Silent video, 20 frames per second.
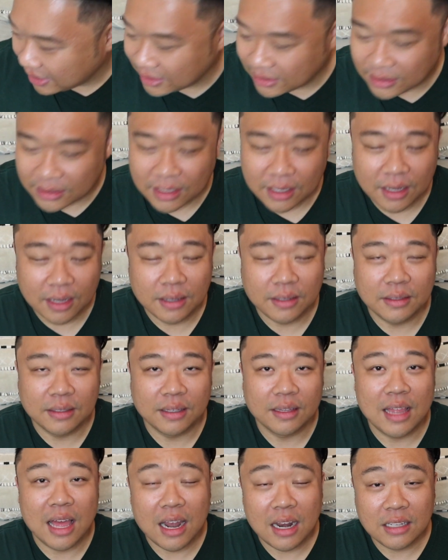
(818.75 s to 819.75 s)
is
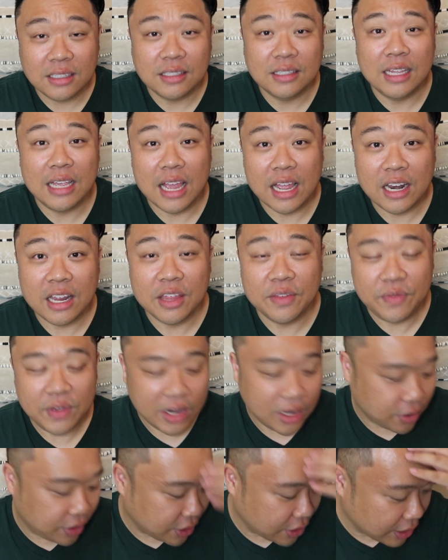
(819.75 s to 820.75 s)
the end of the
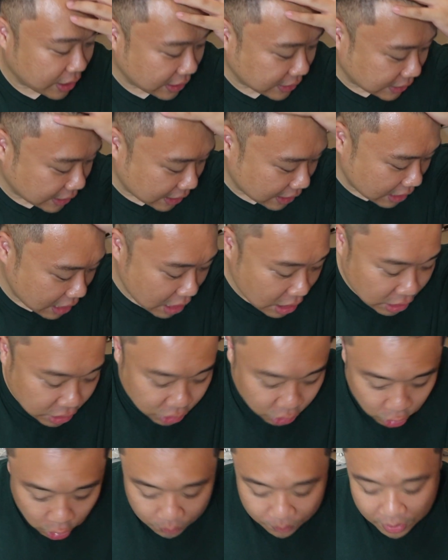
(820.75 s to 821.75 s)
video. Thank you guys again
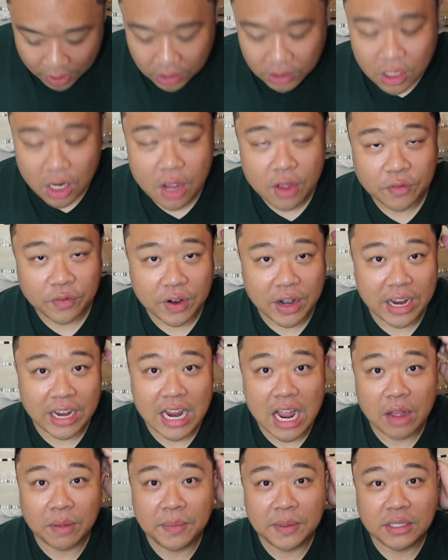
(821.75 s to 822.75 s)
so much for
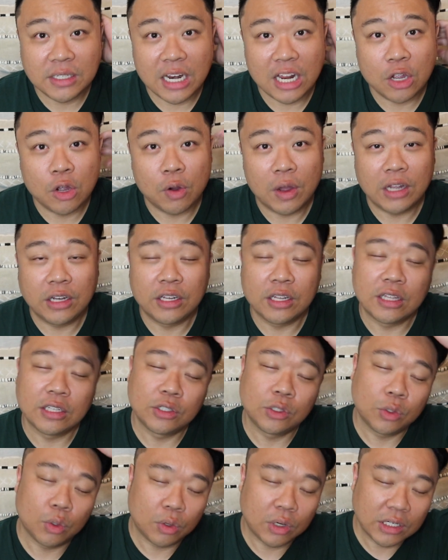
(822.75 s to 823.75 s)
hanging out with me today, going to the
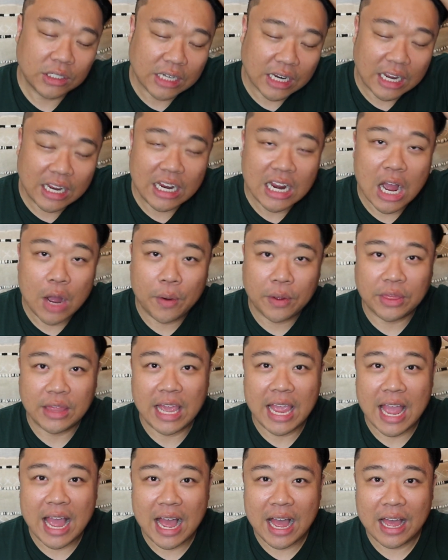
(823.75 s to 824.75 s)
store, checking out what
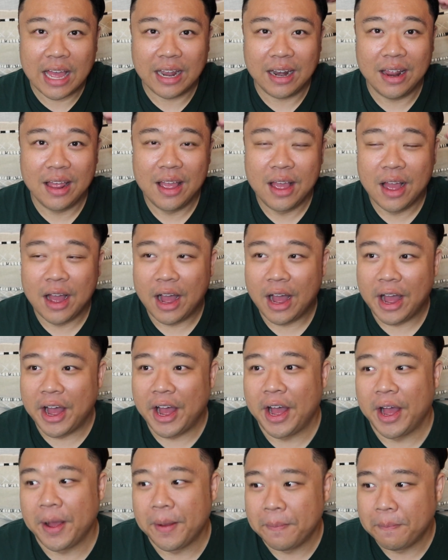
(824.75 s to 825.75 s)
they had.
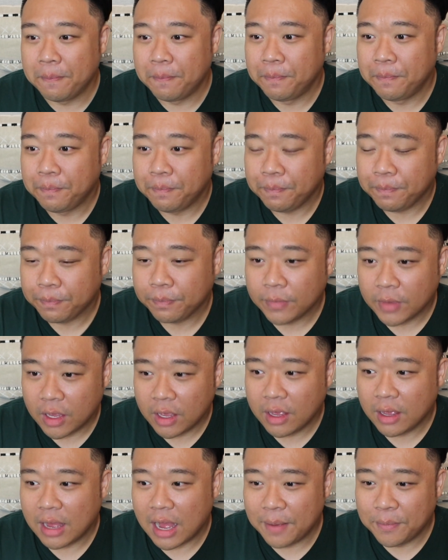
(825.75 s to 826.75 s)
I'm
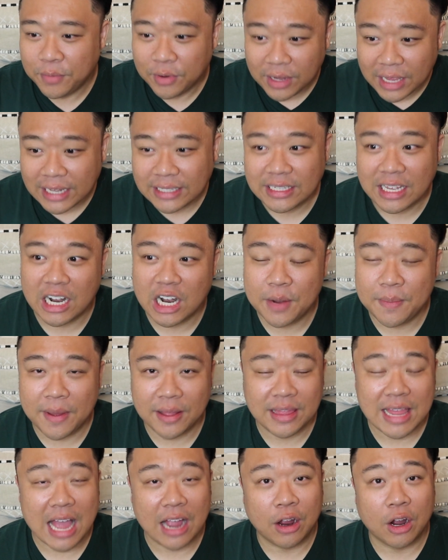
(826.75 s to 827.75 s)
really excited
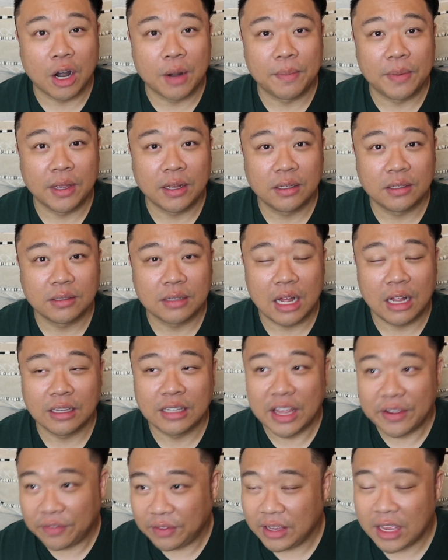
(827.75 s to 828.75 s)
about that carpet. I'll
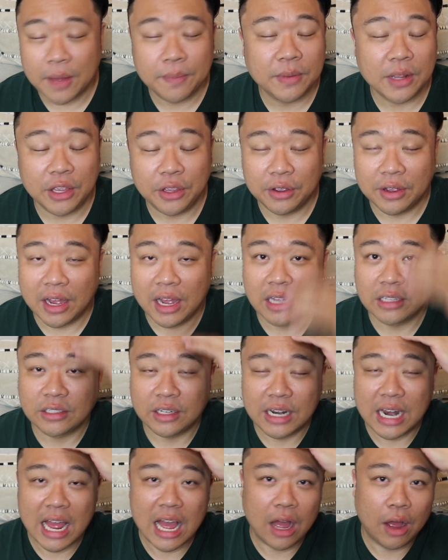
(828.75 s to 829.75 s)
definitely update you guys
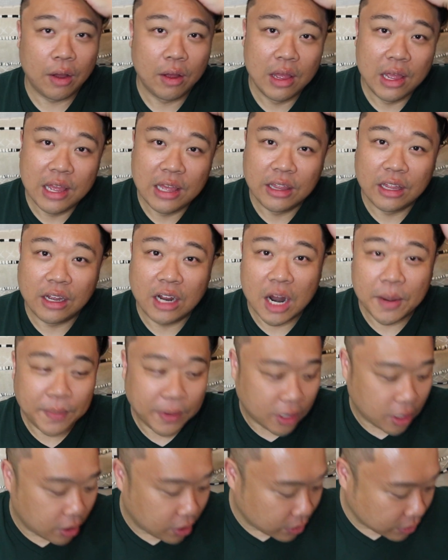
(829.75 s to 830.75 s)
on how the
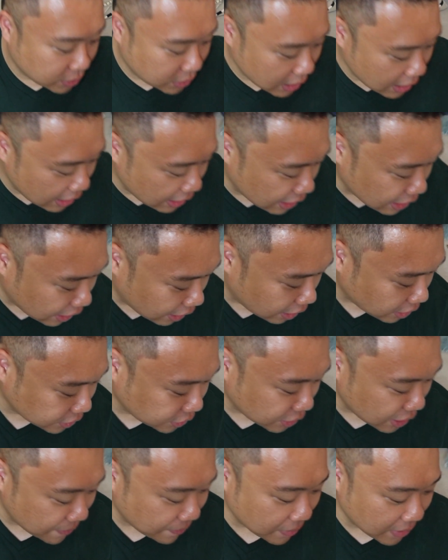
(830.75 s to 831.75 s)
carpet goes. And I'll
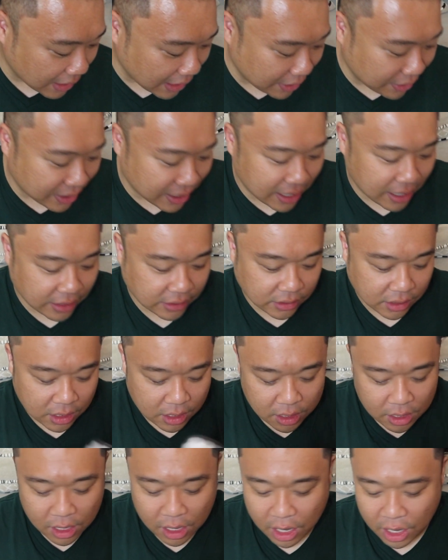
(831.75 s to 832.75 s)
also update you guys
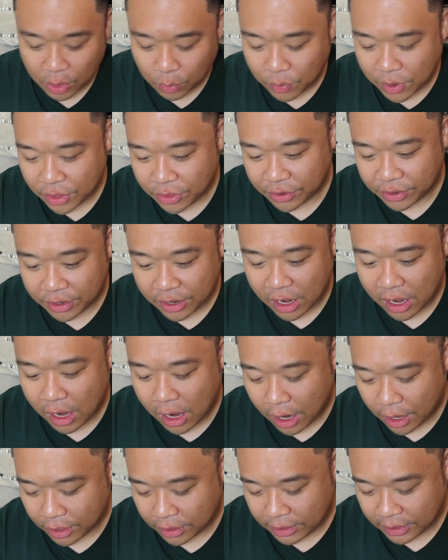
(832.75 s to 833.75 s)
on whether or not
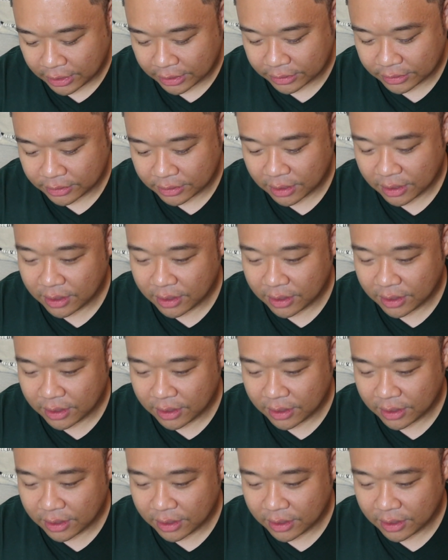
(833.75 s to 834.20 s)
all these,